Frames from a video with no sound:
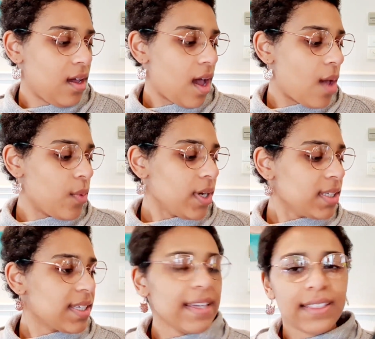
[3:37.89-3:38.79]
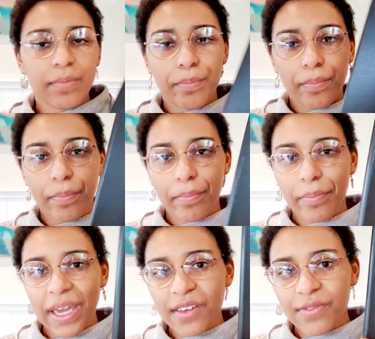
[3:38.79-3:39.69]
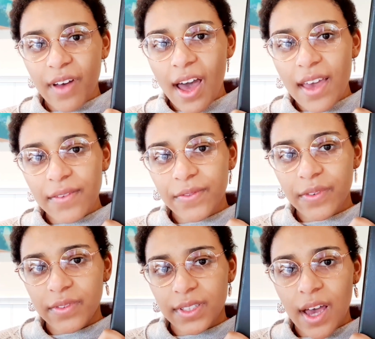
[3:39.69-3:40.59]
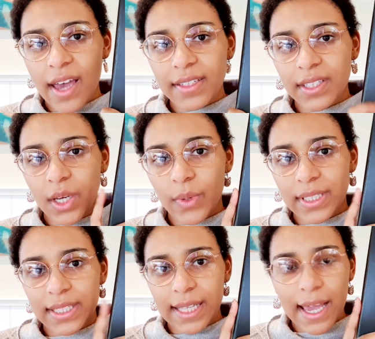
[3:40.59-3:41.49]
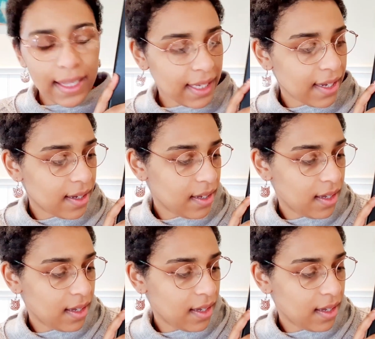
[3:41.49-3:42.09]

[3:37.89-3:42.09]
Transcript: I want to say it's a B5 size, so it's slightly,